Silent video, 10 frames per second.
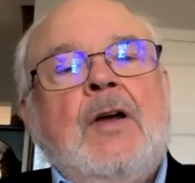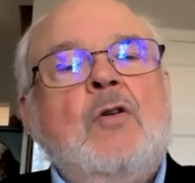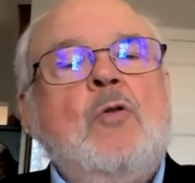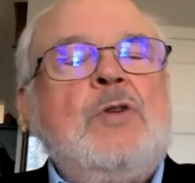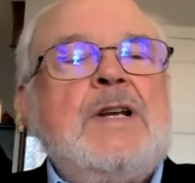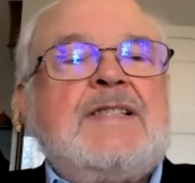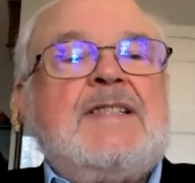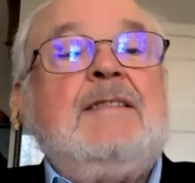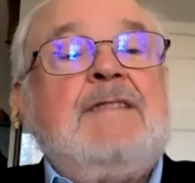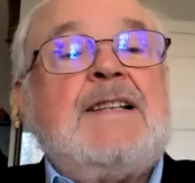Who does
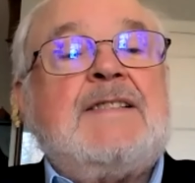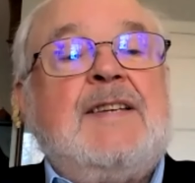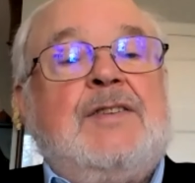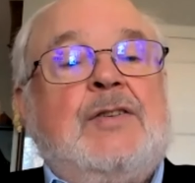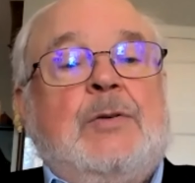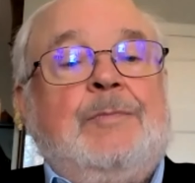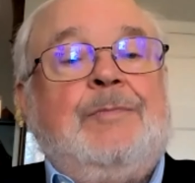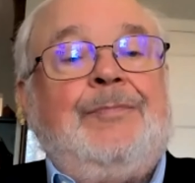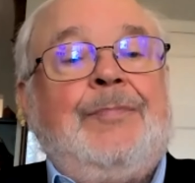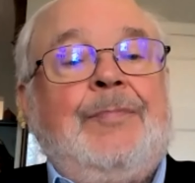he listen to?
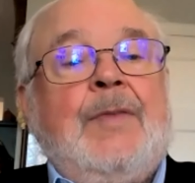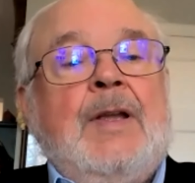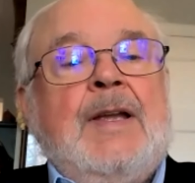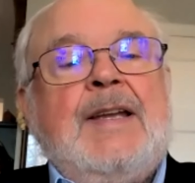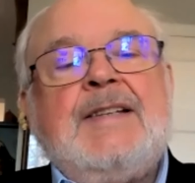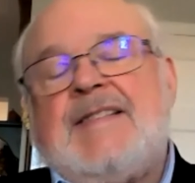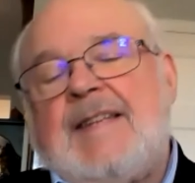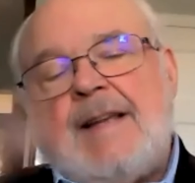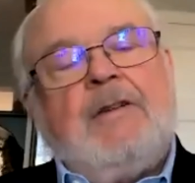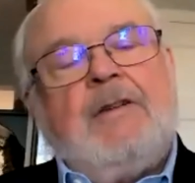Is
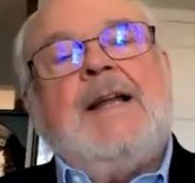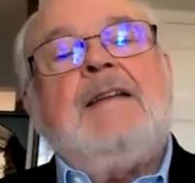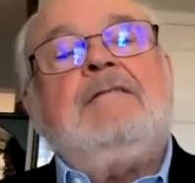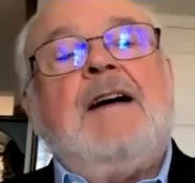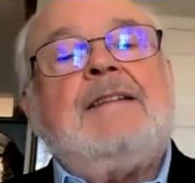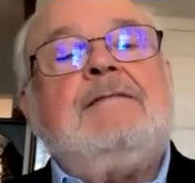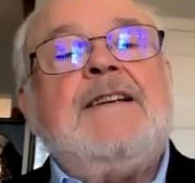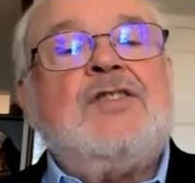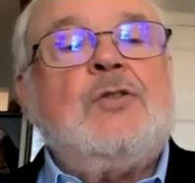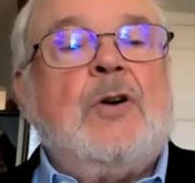there an
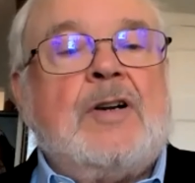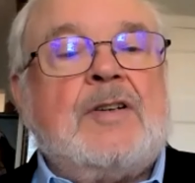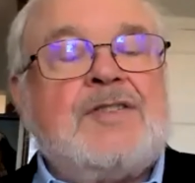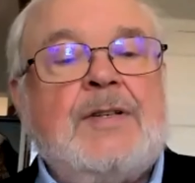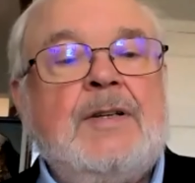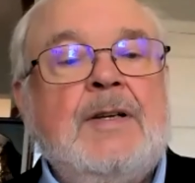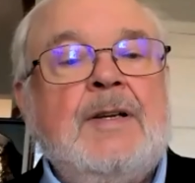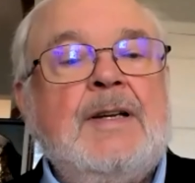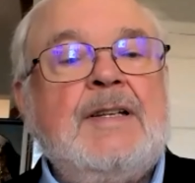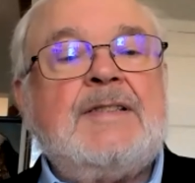unlikely source?
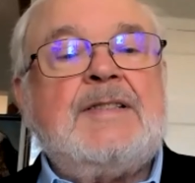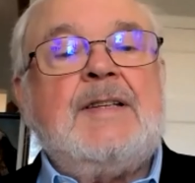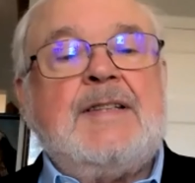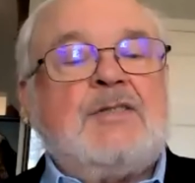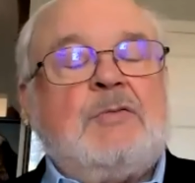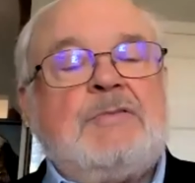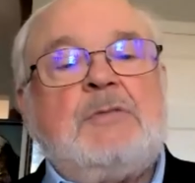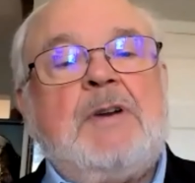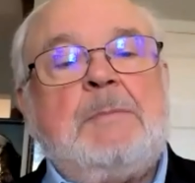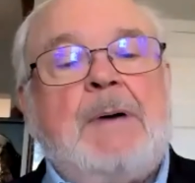This was
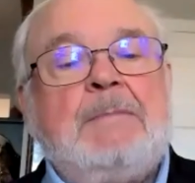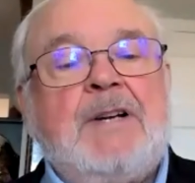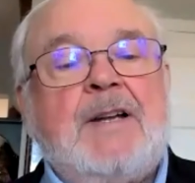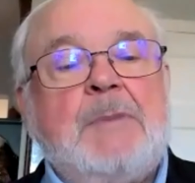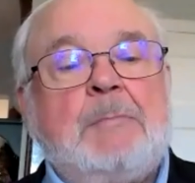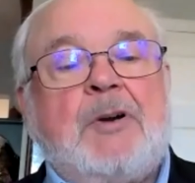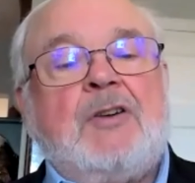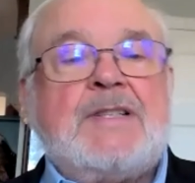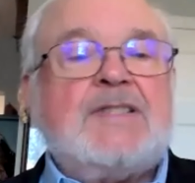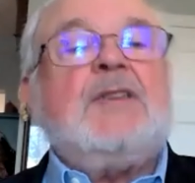a Republican member?
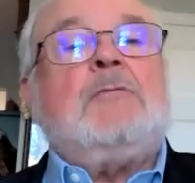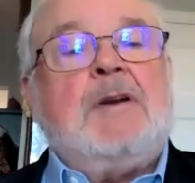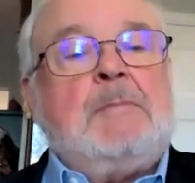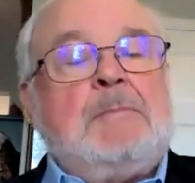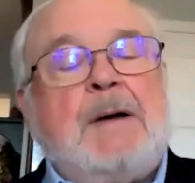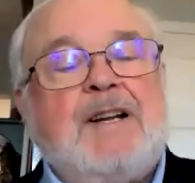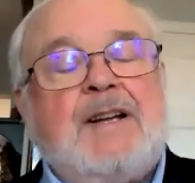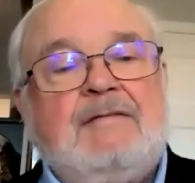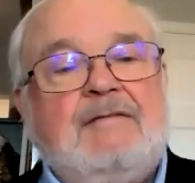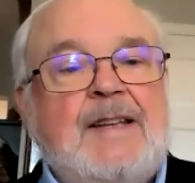Is it a
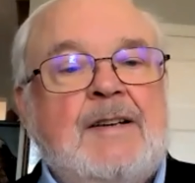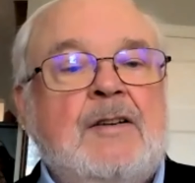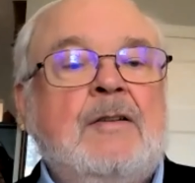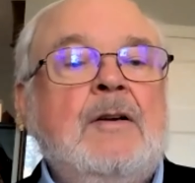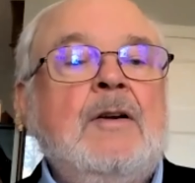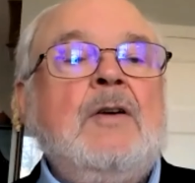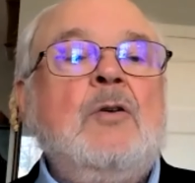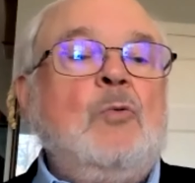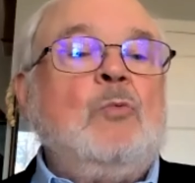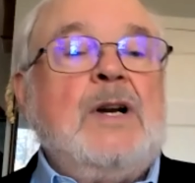Republican leader
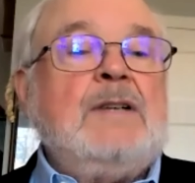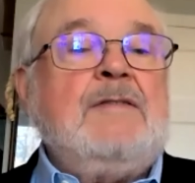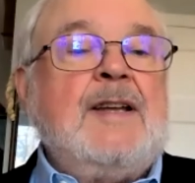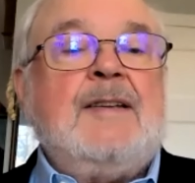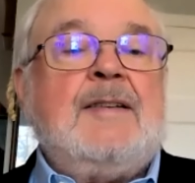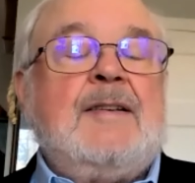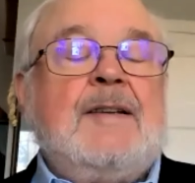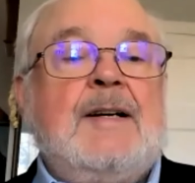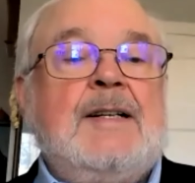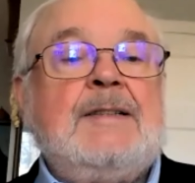who really
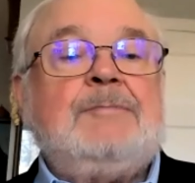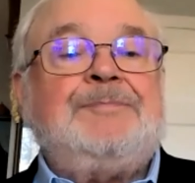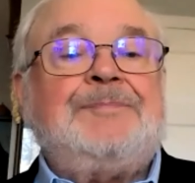cares